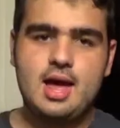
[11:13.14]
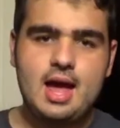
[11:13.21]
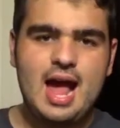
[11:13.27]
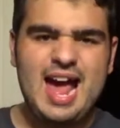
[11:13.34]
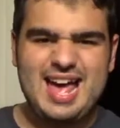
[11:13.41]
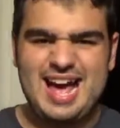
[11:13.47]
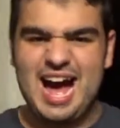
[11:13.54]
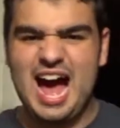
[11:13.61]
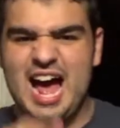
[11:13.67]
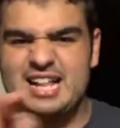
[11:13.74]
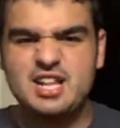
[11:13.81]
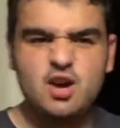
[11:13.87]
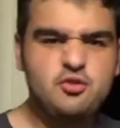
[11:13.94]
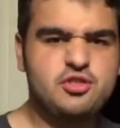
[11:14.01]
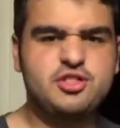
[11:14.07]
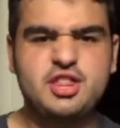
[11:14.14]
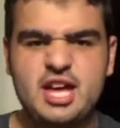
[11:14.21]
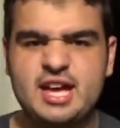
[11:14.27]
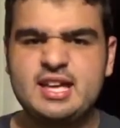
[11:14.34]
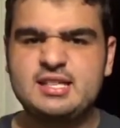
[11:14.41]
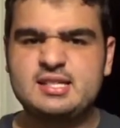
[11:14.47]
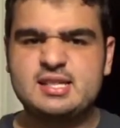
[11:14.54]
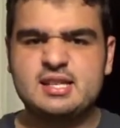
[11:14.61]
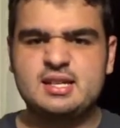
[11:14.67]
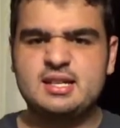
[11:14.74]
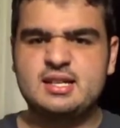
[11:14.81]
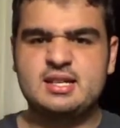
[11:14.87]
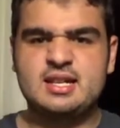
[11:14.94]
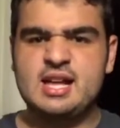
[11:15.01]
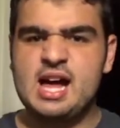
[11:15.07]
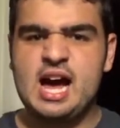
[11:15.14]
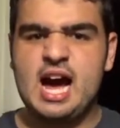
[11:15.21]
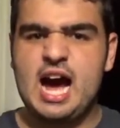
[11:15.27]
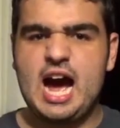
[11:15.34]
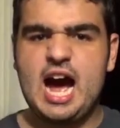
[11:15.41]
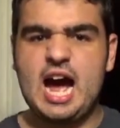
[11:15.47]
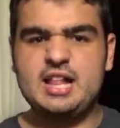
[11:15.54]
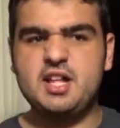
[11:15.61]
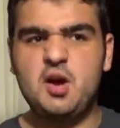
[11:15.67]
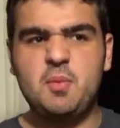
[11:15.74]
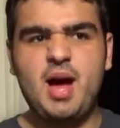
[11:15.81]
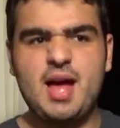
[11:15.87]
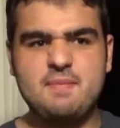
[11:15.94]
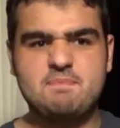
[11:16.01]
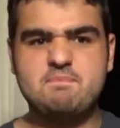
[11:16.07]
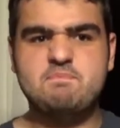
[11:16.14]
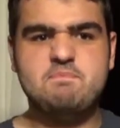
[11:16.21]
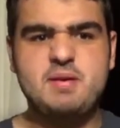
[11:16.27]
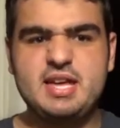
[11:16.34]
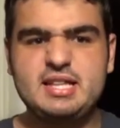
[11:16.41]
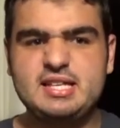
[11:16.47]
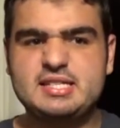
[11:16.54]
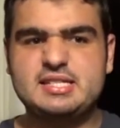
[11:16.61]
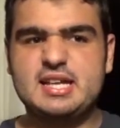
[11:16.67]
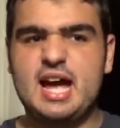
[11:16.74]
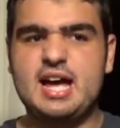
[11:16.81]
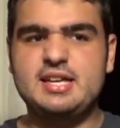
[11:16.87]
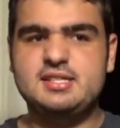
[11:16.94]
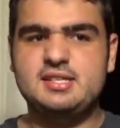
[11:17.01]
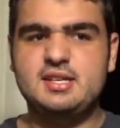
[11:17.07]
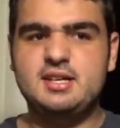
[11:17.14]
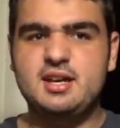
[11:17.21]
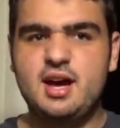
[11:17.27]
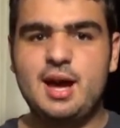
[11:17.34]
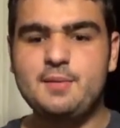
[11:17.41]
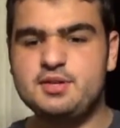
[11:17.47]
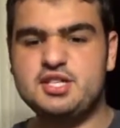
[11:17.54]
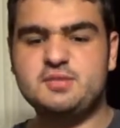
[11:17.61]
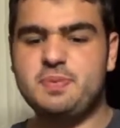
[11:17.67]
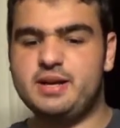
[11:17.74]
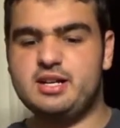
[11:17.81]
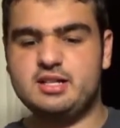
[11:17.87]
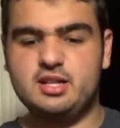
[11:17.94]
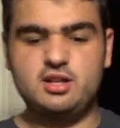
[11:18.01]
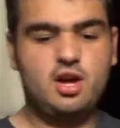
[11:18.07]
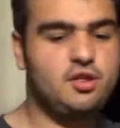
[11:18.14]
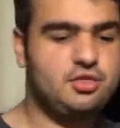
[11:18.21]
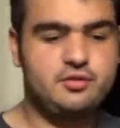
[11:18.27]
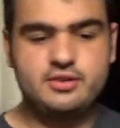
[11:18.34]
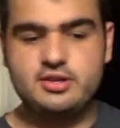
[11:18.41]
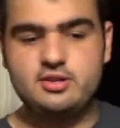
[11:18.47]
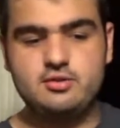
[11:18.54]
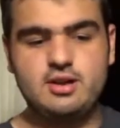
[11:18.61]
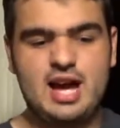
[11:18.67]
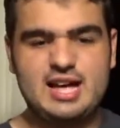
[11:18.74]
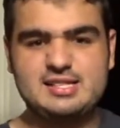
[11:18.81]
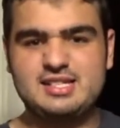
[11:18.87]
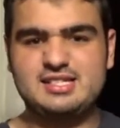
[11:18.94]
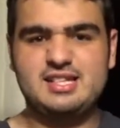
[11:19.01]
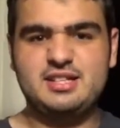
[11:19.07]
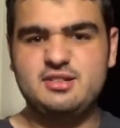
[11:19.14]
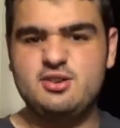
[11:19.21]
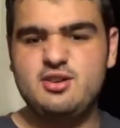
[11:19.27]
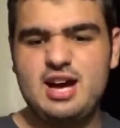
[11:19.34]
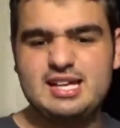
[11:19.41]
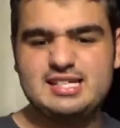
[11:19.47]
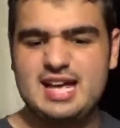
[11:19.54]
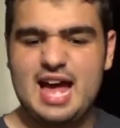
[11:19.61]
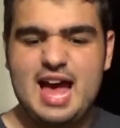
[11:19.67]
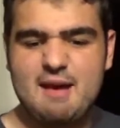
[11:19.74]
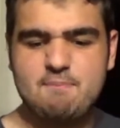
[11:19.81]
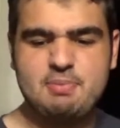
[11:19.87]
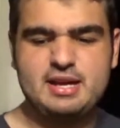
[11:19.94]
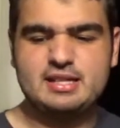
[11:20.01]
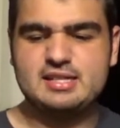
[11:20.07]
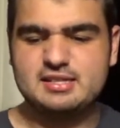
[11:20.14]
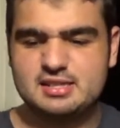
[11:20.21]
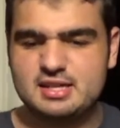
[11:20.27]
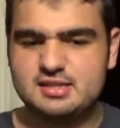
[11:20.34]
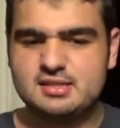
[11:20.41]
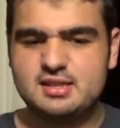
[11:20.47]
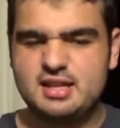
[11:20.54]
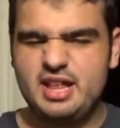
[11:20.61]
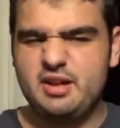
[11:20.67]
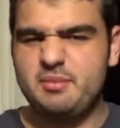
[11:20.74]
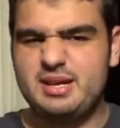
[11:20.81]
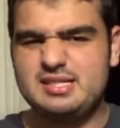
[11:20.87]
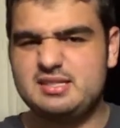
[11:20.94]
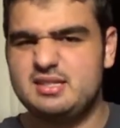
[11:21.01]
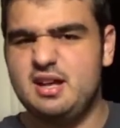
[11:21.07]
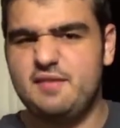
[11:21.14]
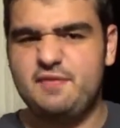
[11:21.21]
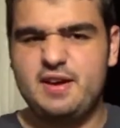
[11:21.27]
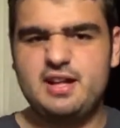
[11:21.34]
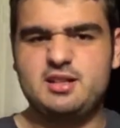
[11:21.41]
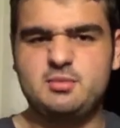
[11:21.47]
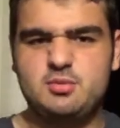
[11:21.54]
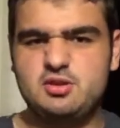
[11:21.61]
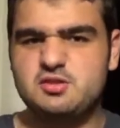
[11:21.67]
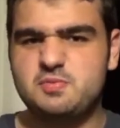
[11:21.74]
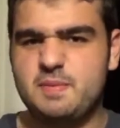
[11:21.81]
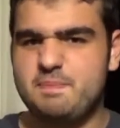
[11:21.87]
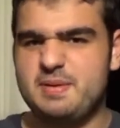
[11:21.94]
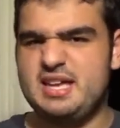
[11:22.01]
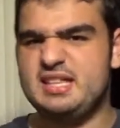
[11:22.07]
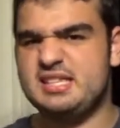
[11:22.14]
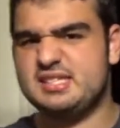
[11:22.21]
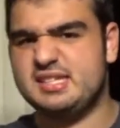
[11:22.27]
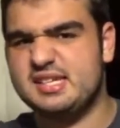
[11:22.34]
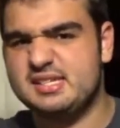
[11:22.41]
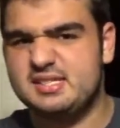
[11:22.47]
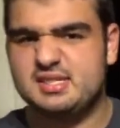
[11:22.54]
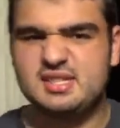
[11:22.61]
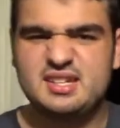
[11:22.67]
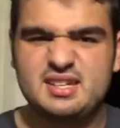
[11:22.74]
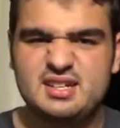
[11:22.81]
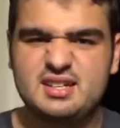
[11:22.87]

Hey, I know things! I know my penis size, and which is bigger than all three of you guys, because none of you guys have penises. They all make stuffed animals with penises.